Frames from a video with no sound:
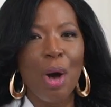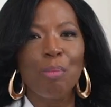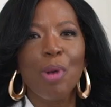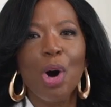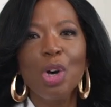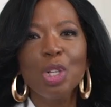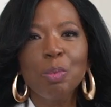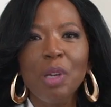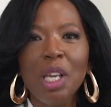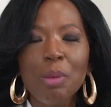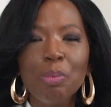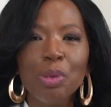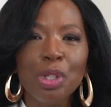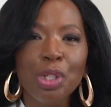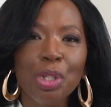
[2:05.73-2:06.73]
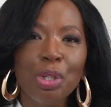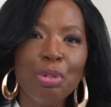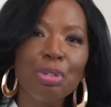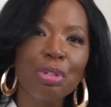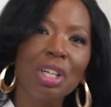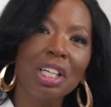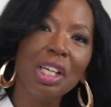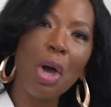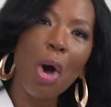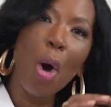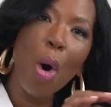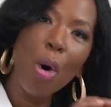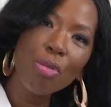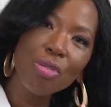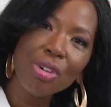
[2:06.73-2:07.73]
Most people usually
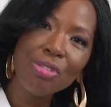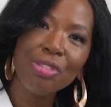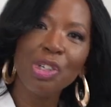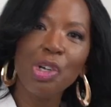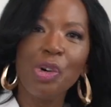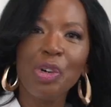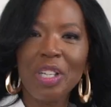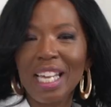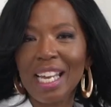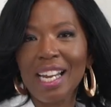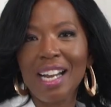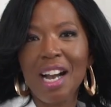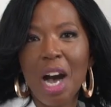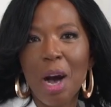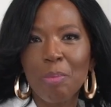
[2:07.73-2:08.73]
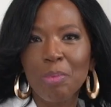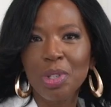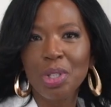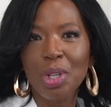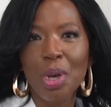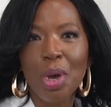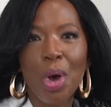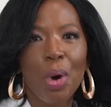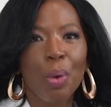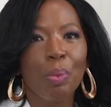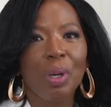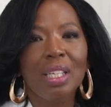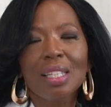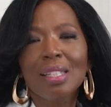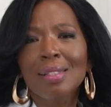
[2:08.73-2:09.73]
overflow their cups
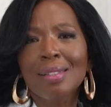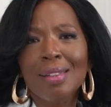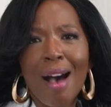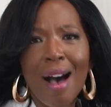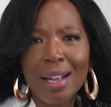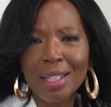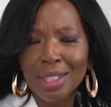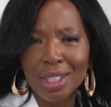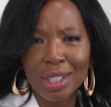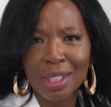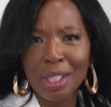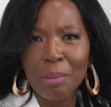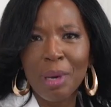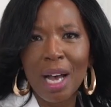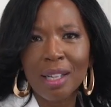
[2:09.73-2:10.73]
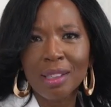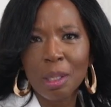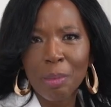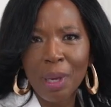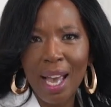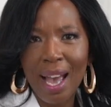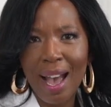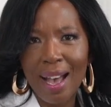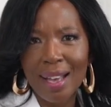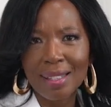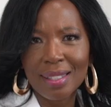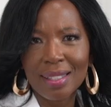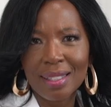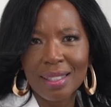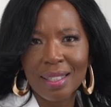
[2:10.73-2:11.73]
with nostalgia about the
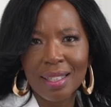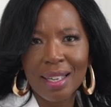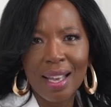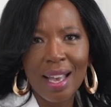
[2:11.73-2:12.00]
past.